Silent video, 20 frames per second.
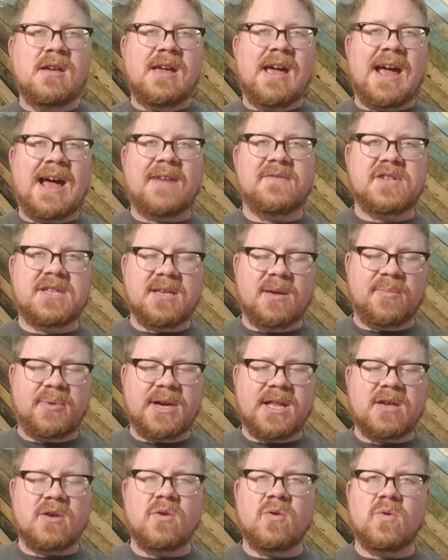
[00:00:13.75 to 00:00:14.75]
have
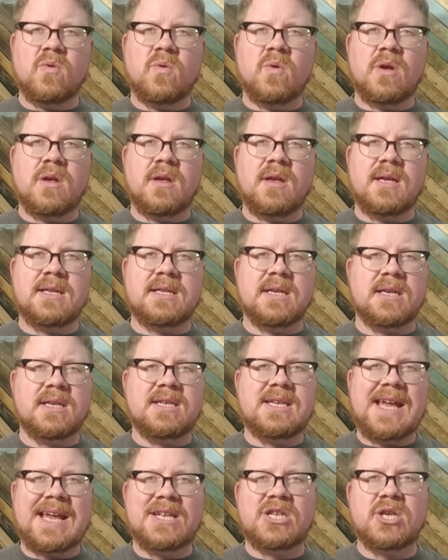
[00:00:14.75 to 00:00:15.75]
somebody who is
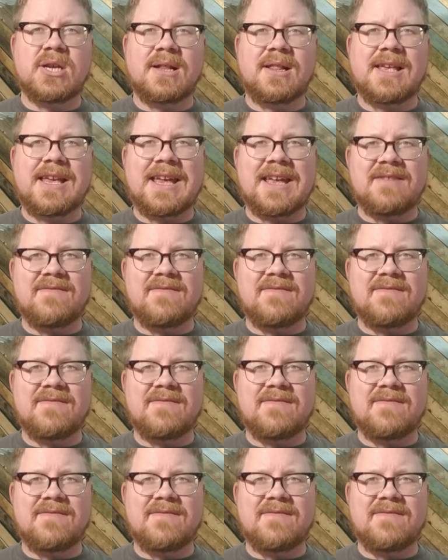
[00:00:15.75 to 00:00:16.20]
intentionally